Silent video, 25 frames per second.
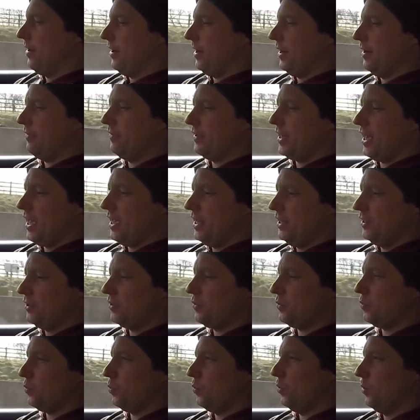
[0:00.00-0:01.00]
I've
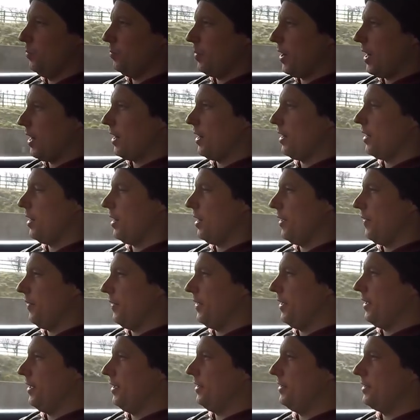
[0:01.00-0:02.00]
gained one bar
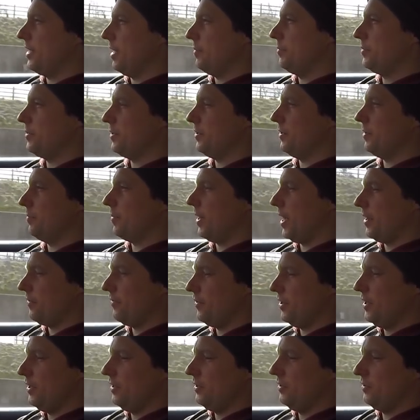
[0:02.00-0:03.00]
on the temperature of the
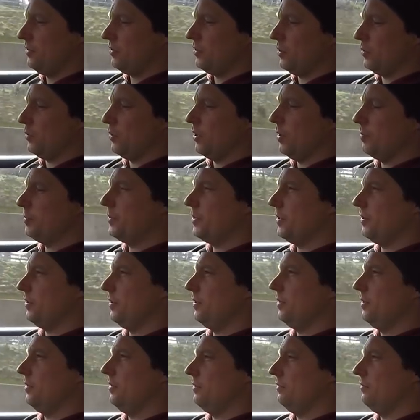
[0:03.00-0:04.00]
battery, so we're up
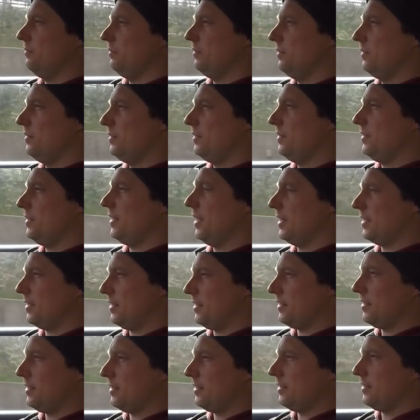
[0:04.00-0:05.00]
to six
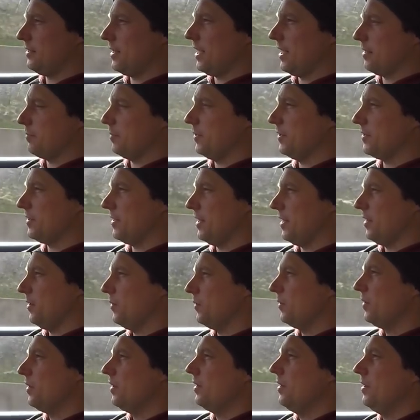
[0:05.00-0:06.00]
segments
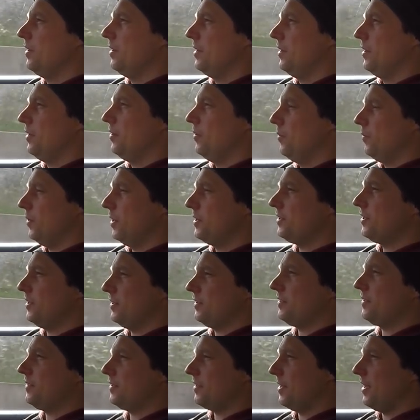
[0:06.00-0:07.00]
now, which
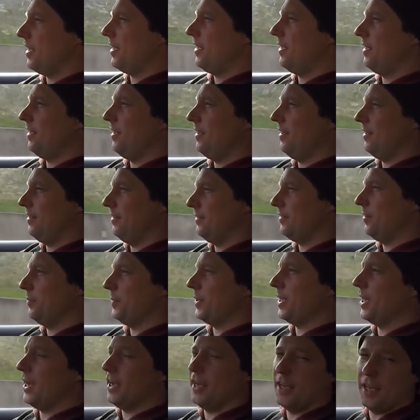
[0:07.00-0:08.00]
is uh,
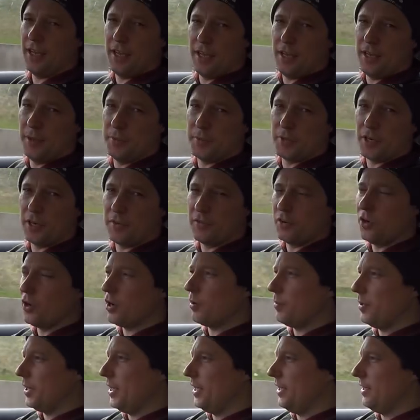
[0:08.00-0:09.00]
something I observe
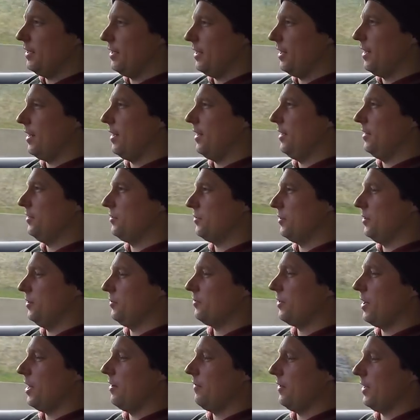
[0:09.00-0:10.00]
normally uh, during
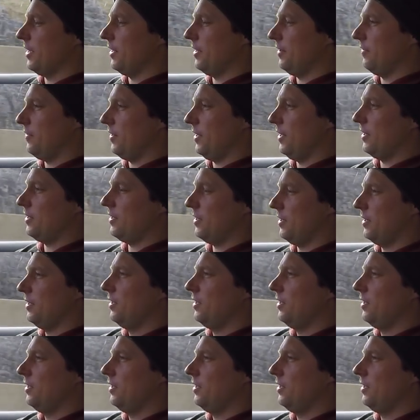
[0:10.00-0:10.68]
driving, and I think